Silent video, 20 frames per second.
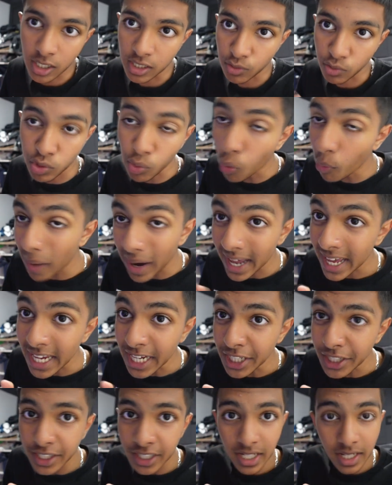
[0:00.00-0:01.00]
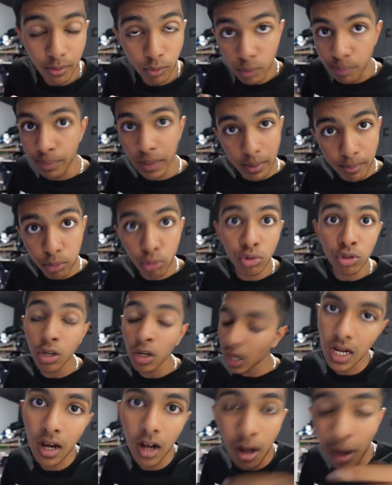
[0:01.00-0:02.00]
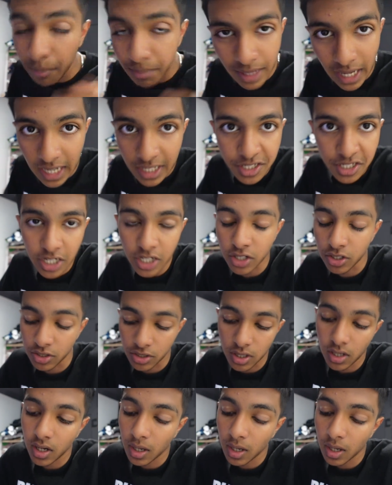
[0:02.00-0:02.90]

For my age, with big bunda, I'm there in seconds.